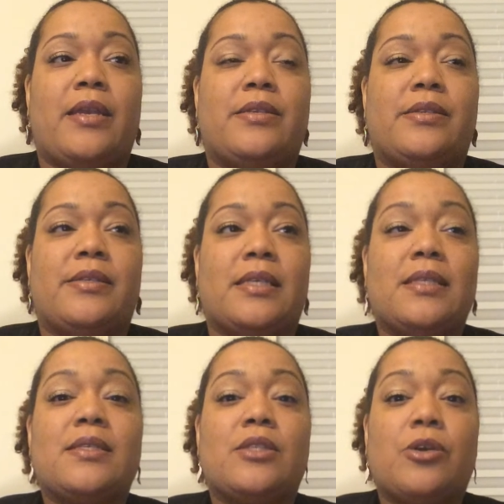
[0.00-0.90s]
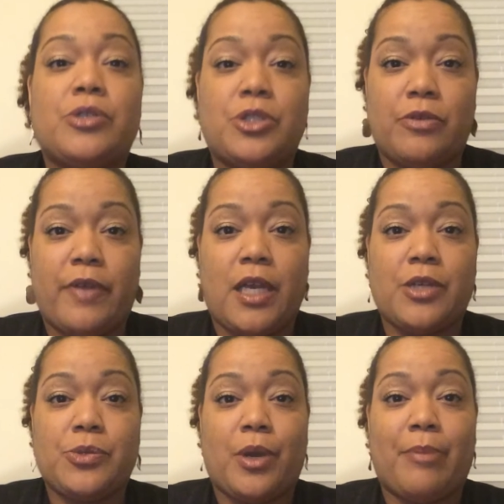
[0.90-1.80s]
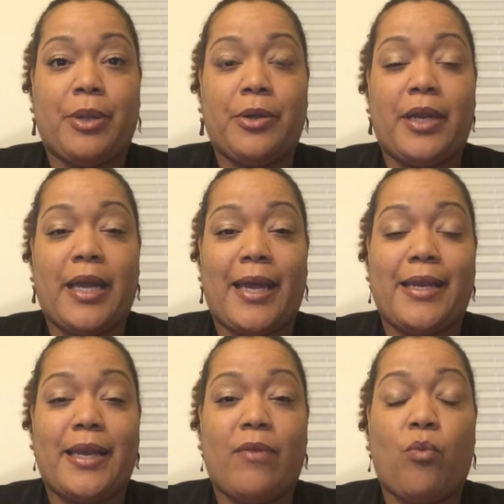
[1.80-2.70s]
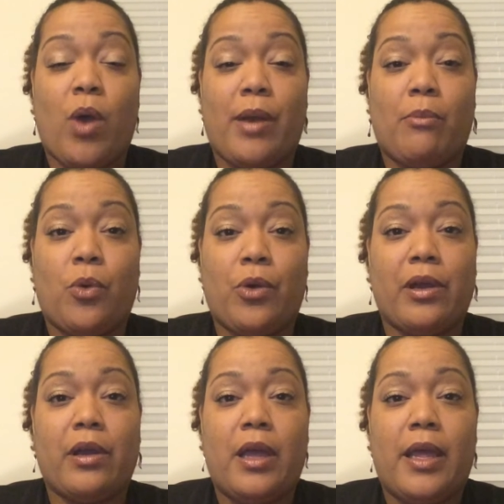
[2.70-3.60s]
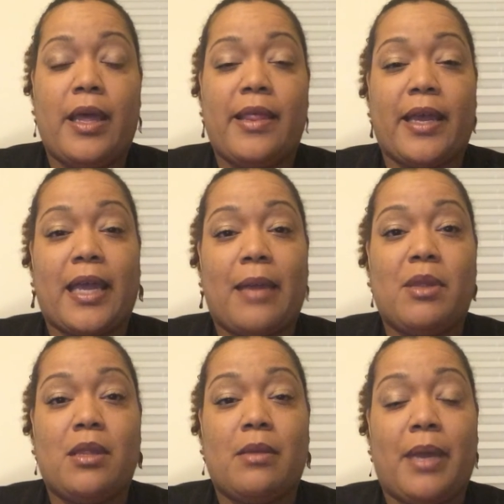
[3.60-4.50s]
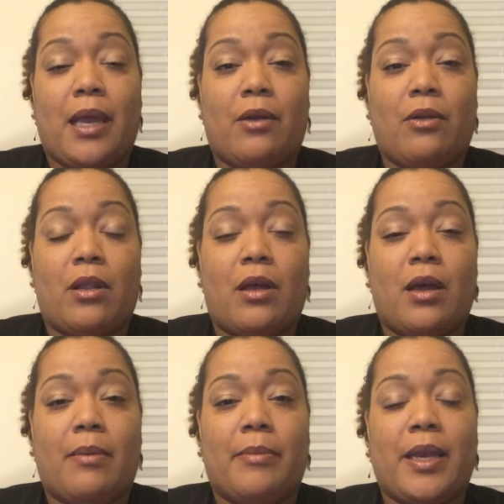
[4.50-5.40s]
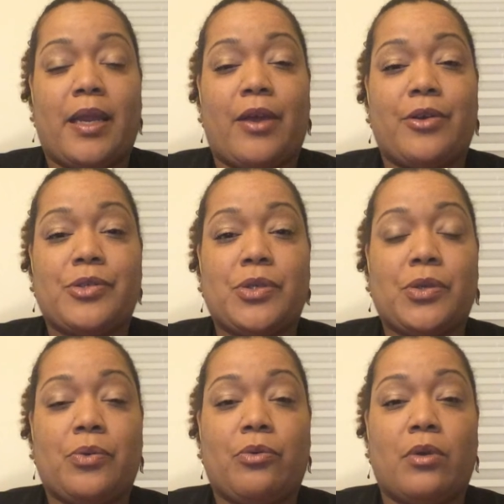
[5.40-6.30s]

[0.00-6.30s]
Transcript: Since those two videos were uploaded, I did have one more that came in the mail, and I also